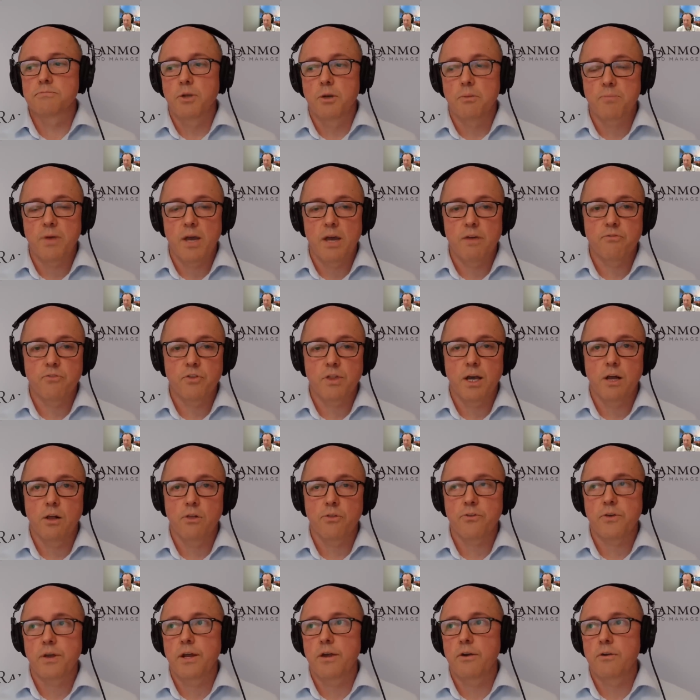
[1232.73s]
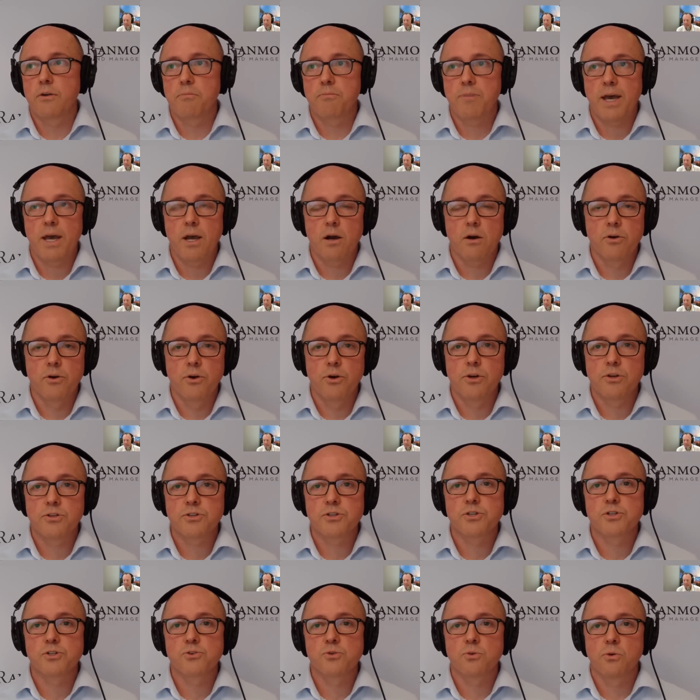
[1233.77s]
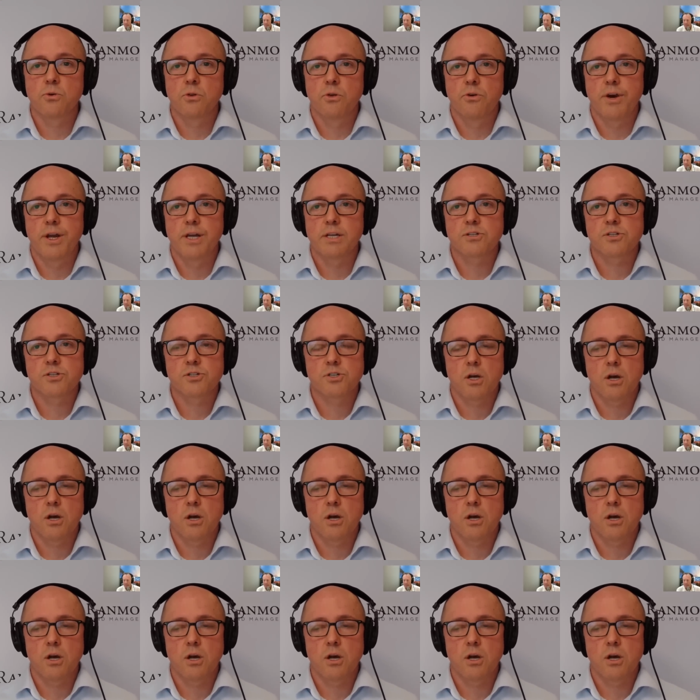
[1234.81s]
you know pay for the healthcare and pay our nurses and all the rest.